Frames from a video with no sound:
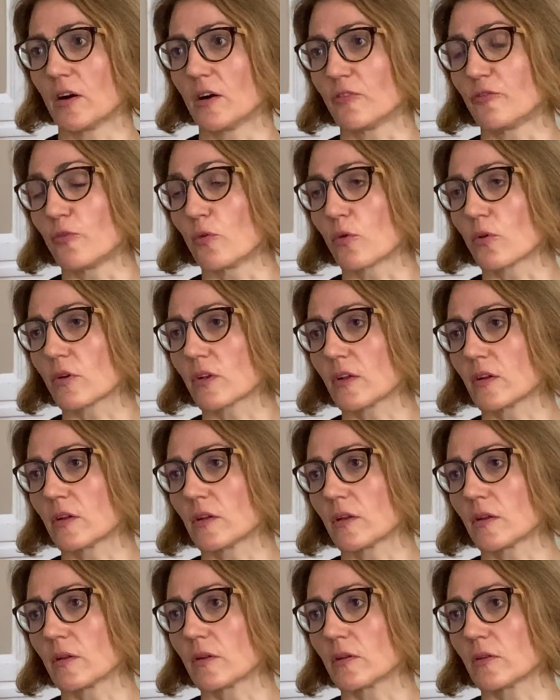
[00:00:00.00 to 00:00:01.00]
for the
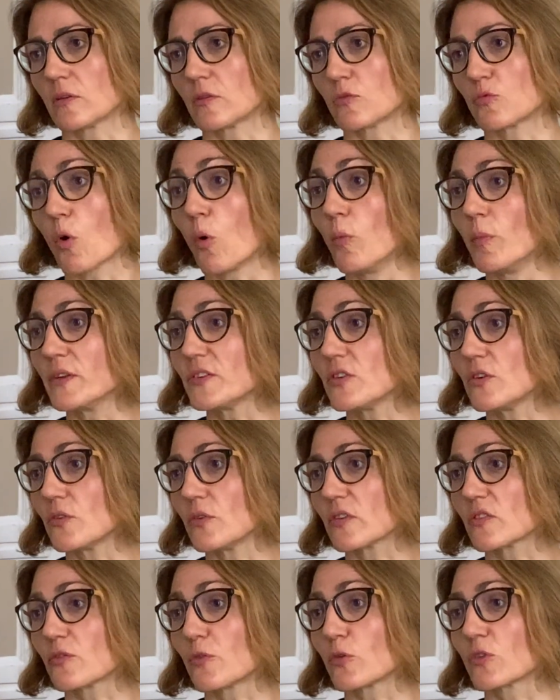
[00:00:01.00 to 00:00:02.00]
raw
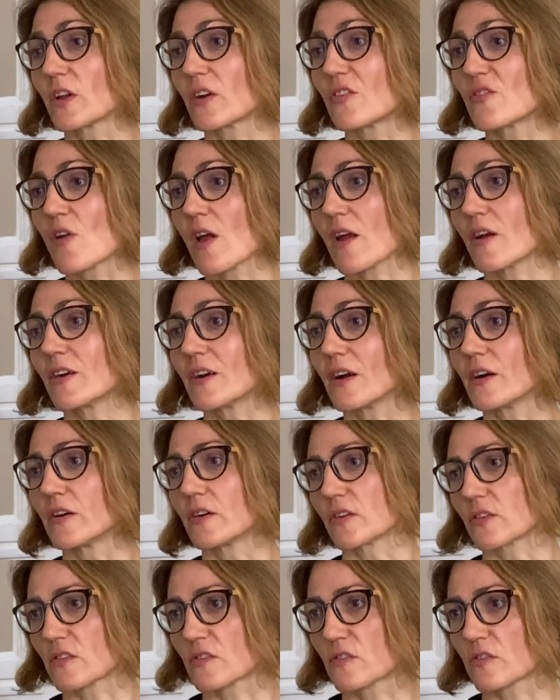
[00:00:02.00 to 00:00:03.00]
materials, for the rare
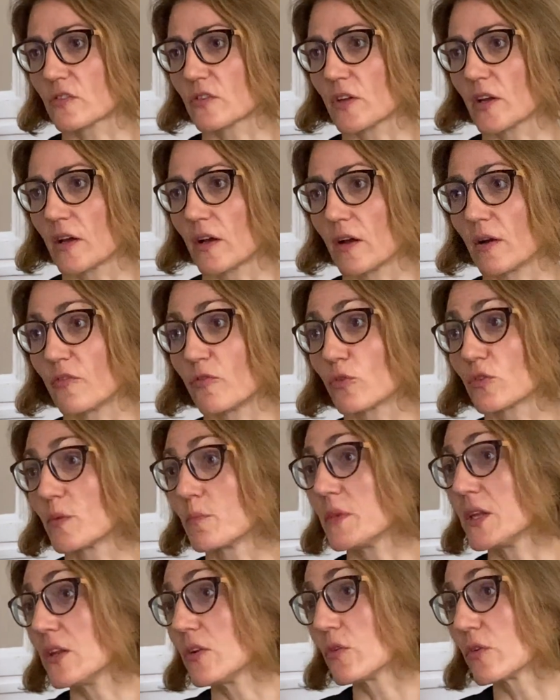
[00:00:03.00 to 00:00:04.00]
earths, for the
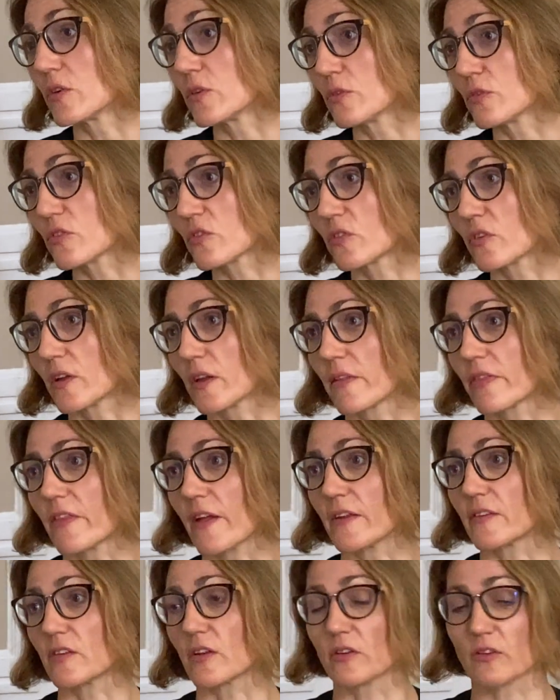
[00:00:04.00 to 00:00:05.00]
minerals
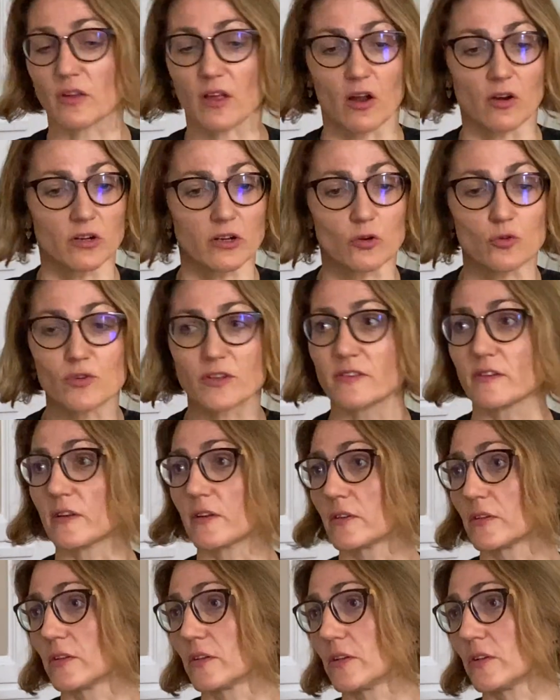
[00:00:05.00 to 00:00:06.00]
that are
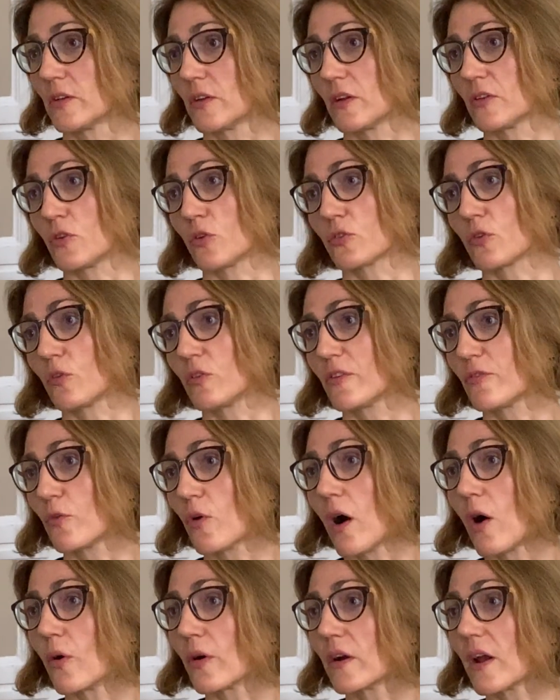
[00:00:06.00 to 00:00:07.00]
critical not only
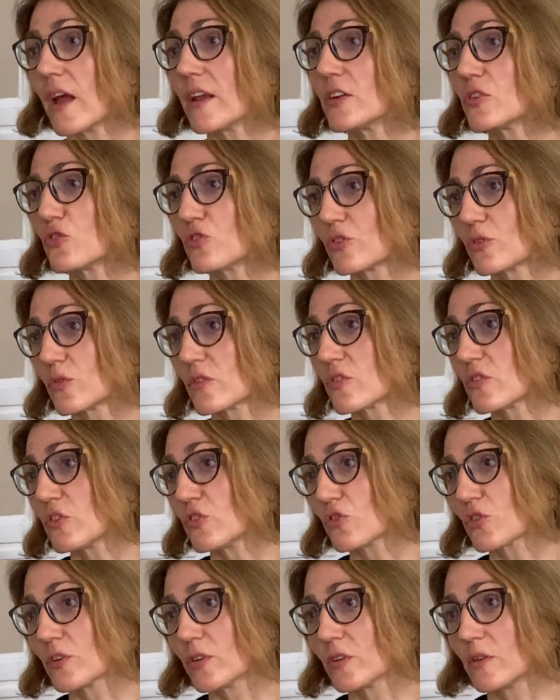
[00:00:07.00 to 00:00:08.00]
for our energy
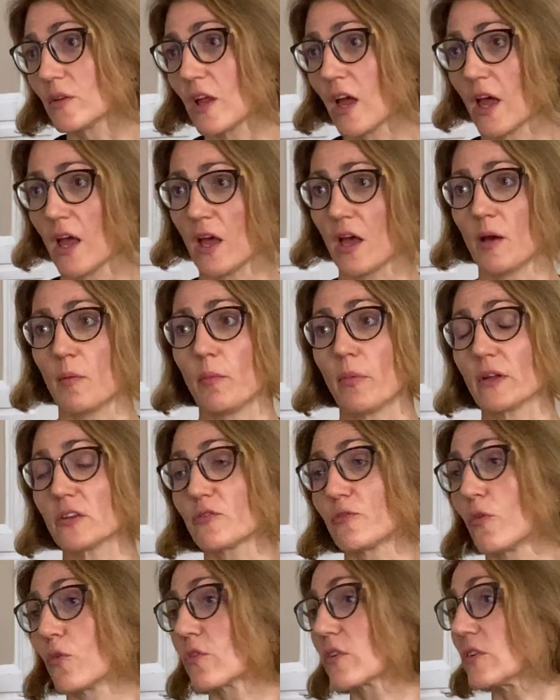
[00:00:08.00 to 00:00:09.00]
transition, but
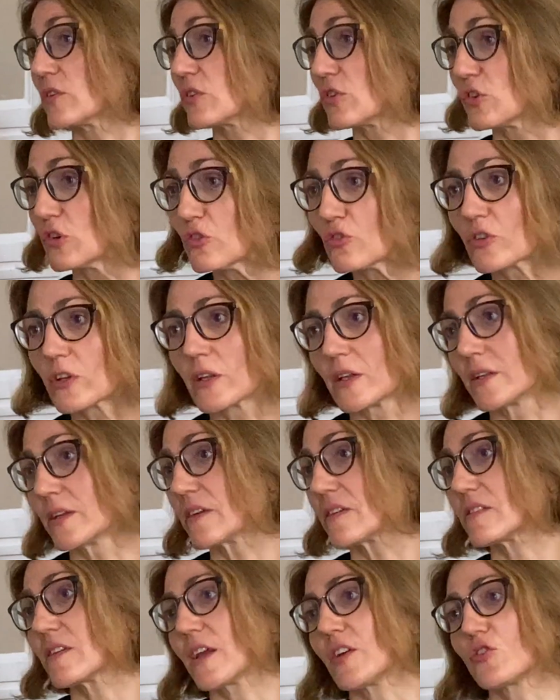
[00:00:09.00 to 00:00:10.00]
for the
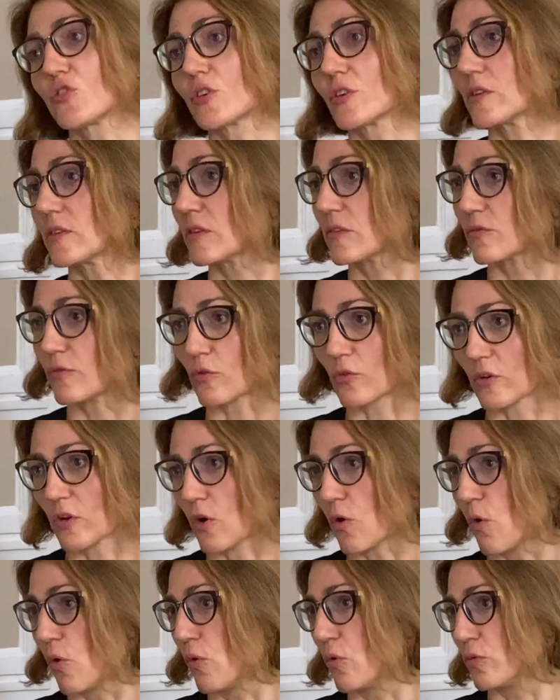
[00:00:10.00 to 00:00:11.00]
digitalization, for the
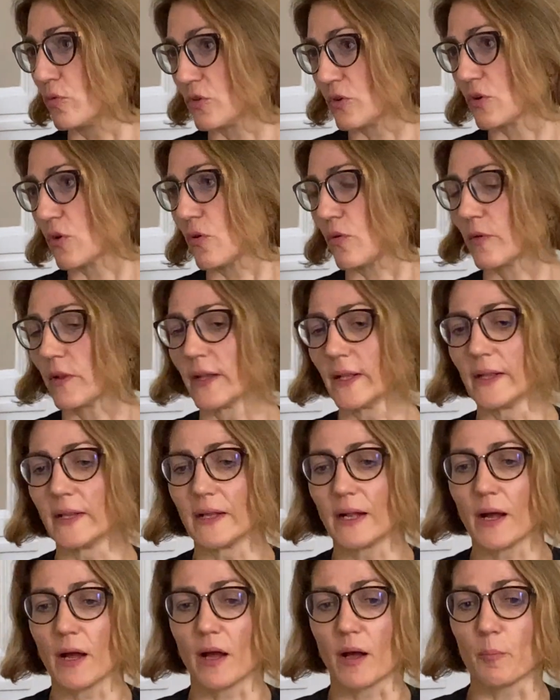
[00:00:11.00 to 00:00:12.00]
whole,
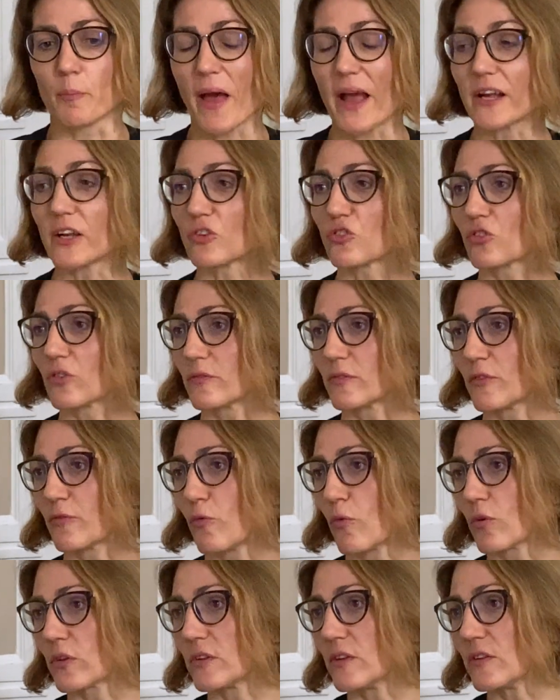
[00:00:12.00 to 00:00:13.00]
package of the
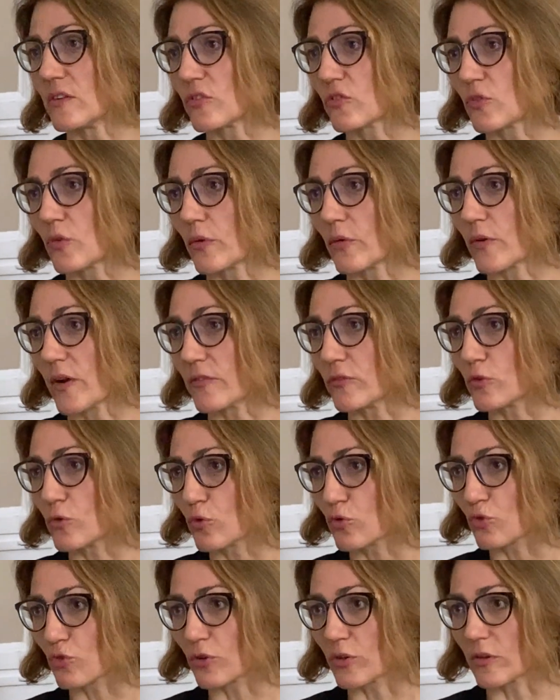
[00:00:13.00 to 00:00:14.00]
fourth industrial
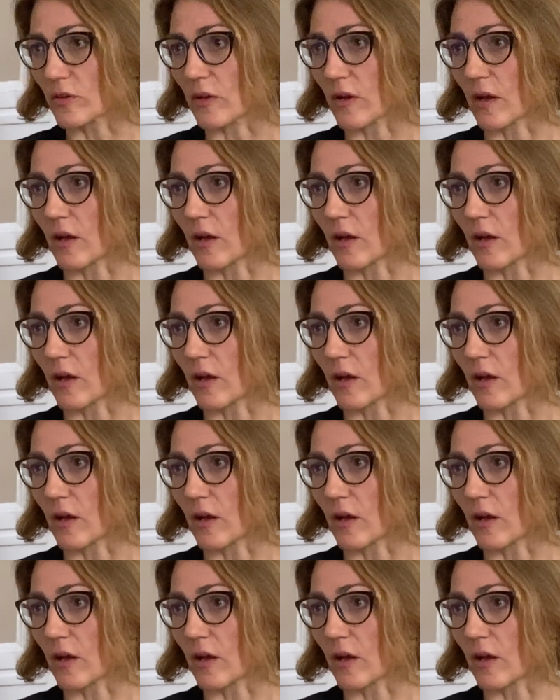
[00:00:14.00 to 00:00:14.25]
revolution.